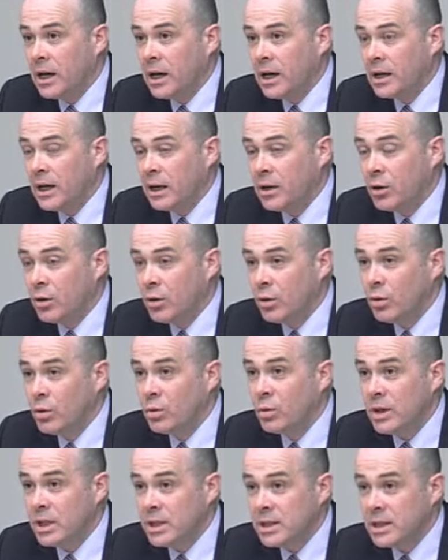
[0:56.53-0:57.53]
in
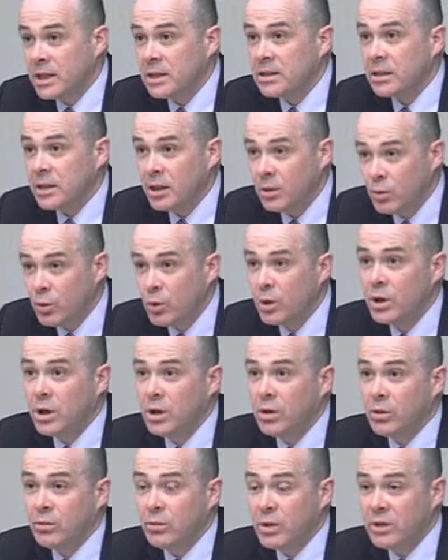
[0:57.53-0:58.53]
Athlone, when he said that he
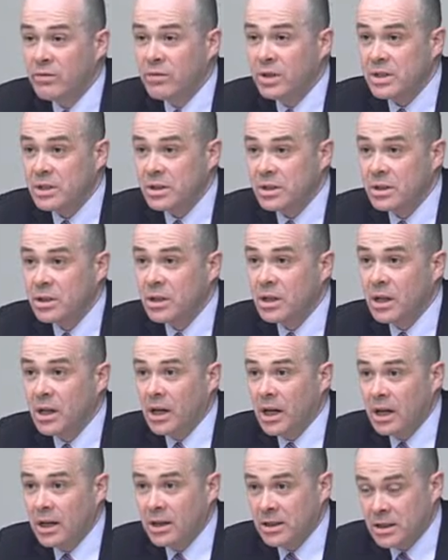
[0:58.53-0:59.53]
would revisit
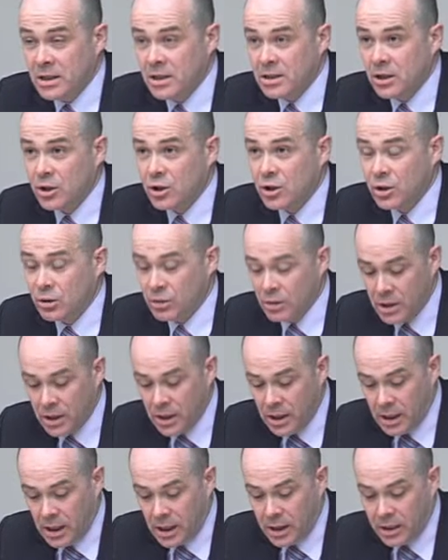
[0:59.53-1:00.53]
this issue.
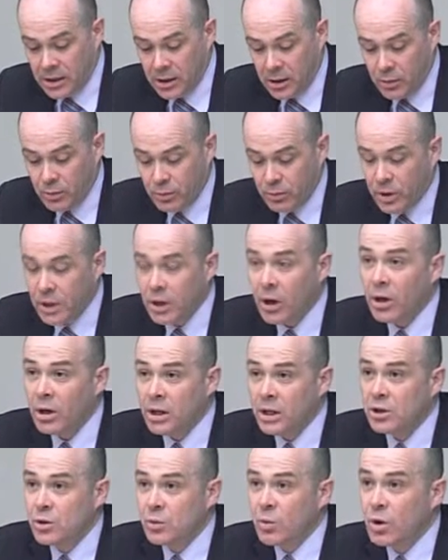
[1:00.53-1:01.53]
And I think we
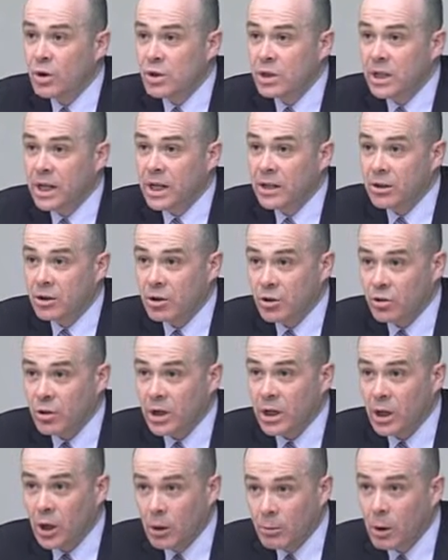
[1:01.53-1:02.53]
all need to work together to
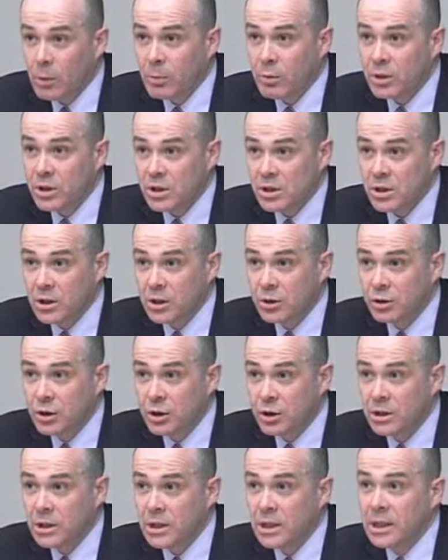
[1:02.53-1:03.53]
try and come up with a
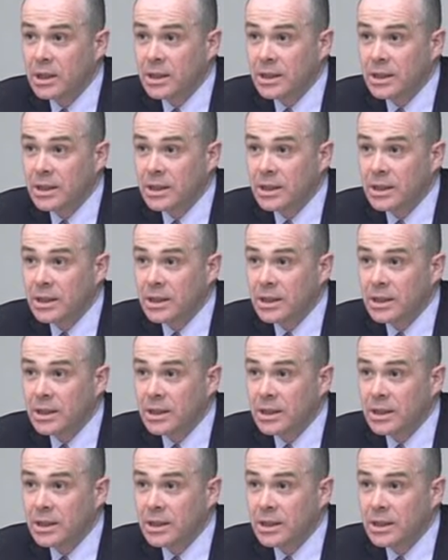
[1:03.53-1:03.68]
solution